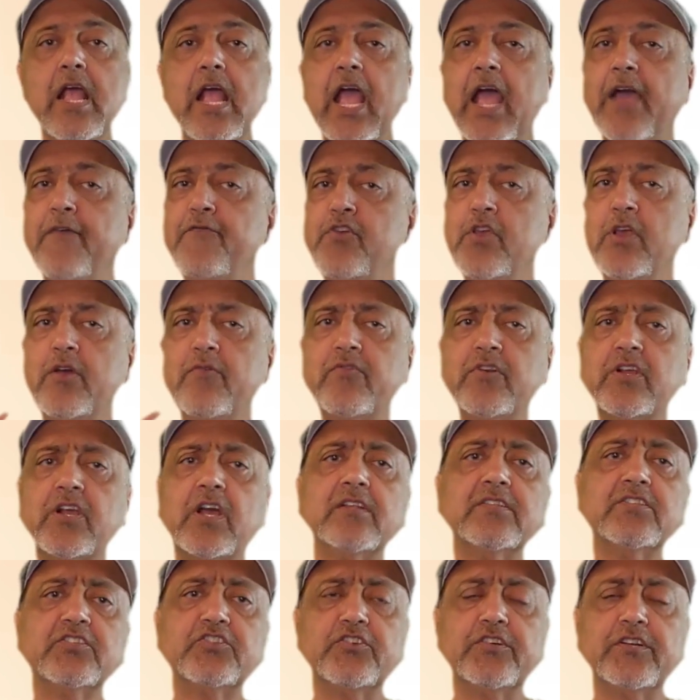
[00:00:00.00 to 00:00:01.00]
Have you ever
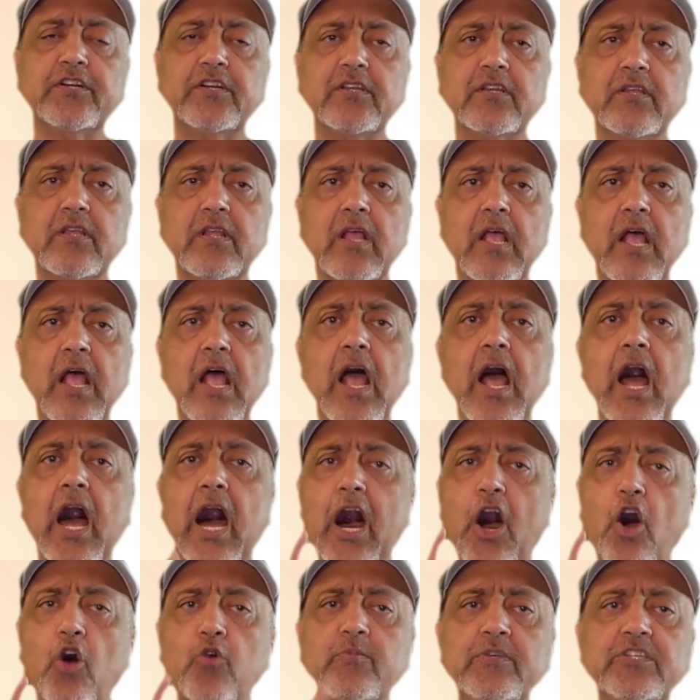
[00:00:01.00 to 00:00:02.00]
considered
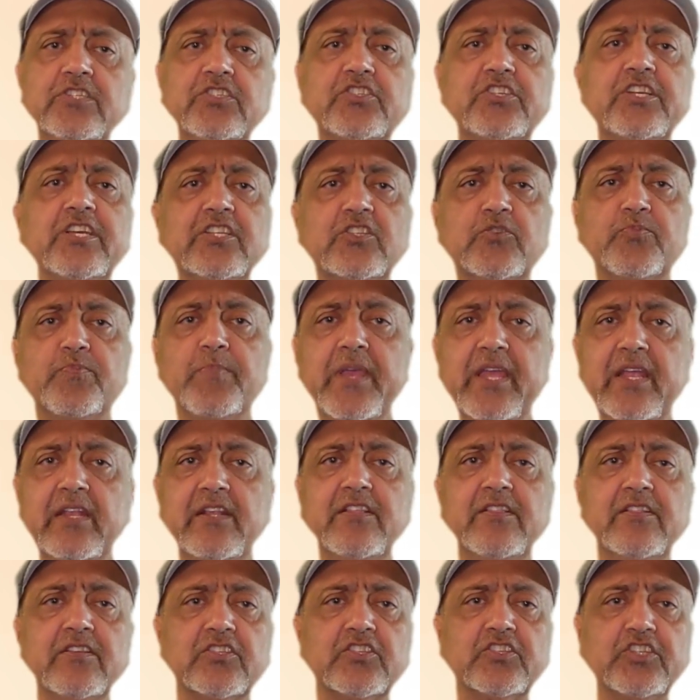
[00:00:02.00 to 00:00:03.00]
how mistakes made
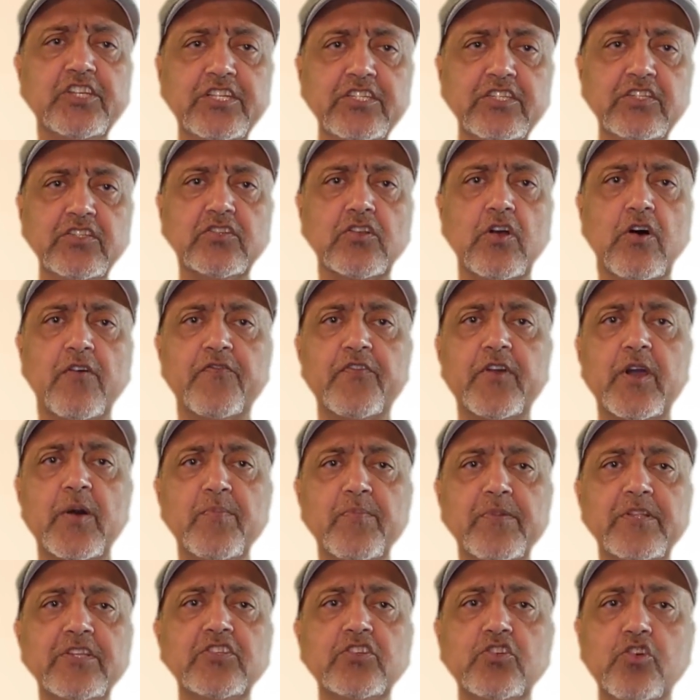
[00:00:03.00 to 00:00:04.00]
in the stages of
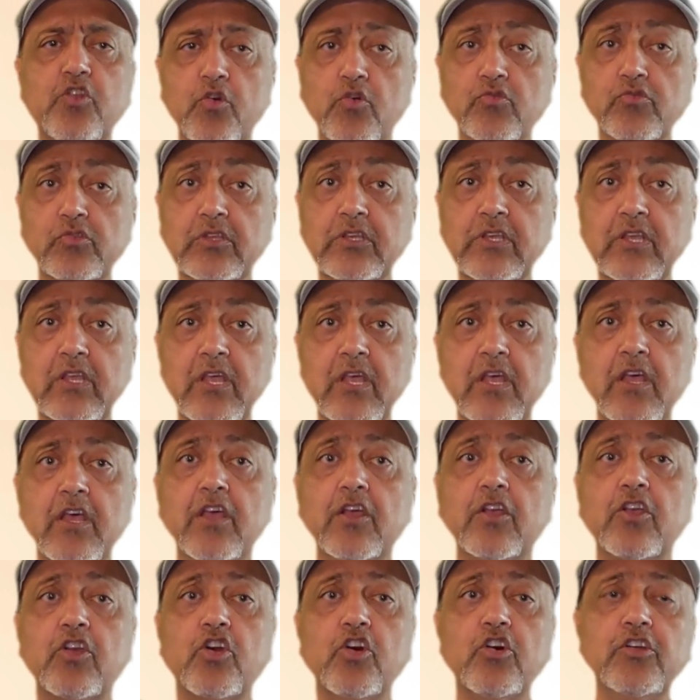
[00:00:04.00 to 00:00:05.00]
company's growth
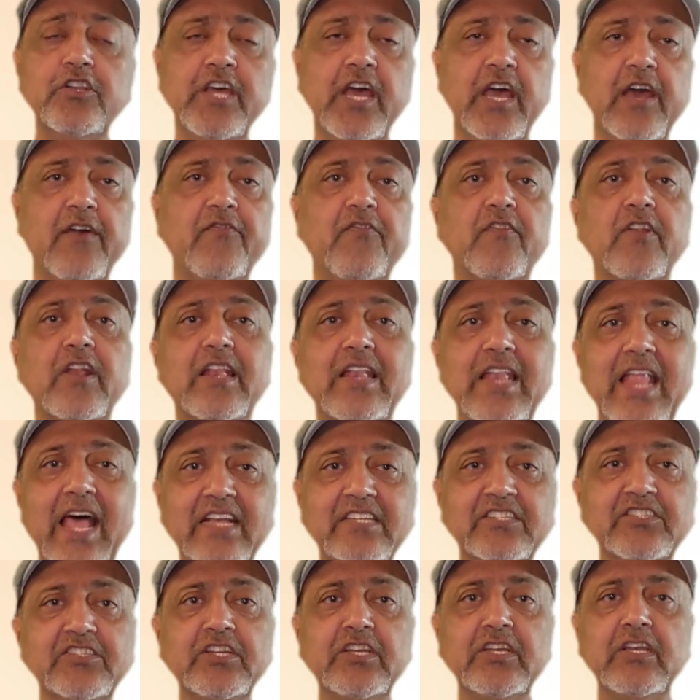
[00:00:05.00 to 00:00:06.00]
could have
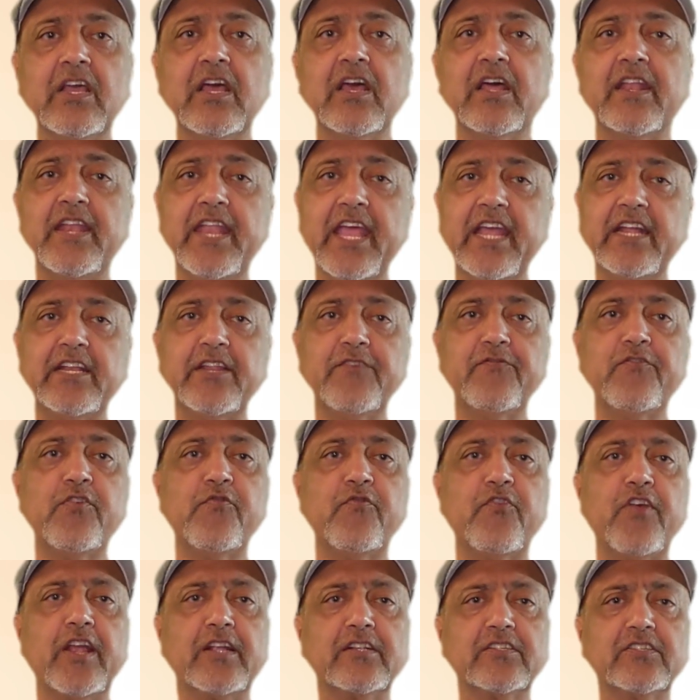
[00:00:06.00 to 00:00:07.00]
lasting negative
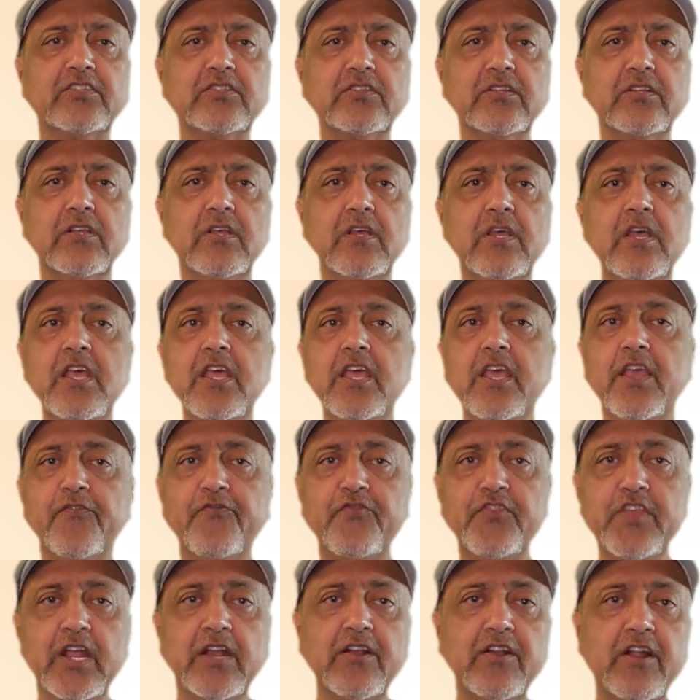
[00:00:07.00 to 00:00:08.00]
effects
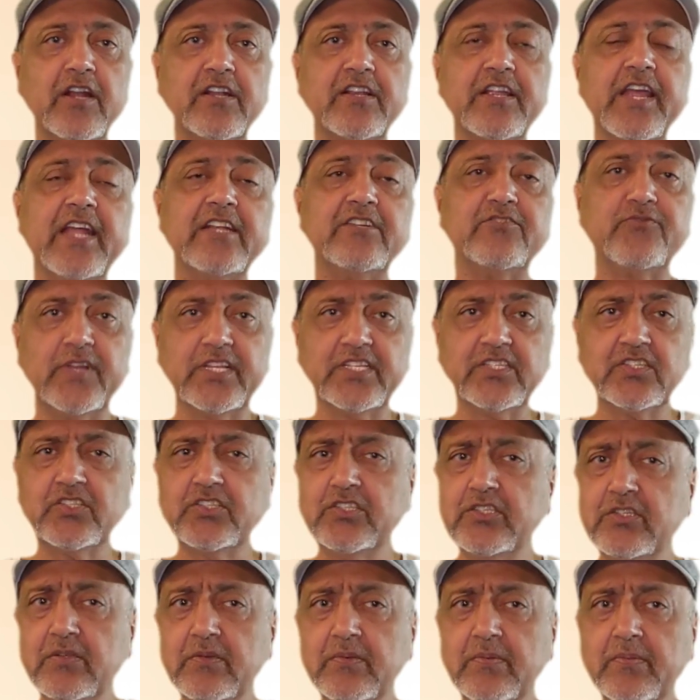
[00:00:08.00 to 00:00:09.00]
if they are not
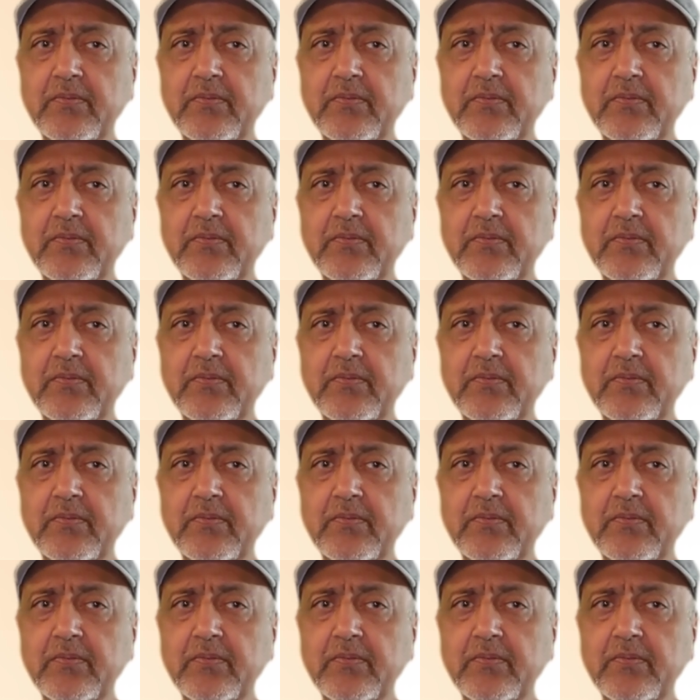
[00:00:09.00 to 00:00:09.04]
addressed?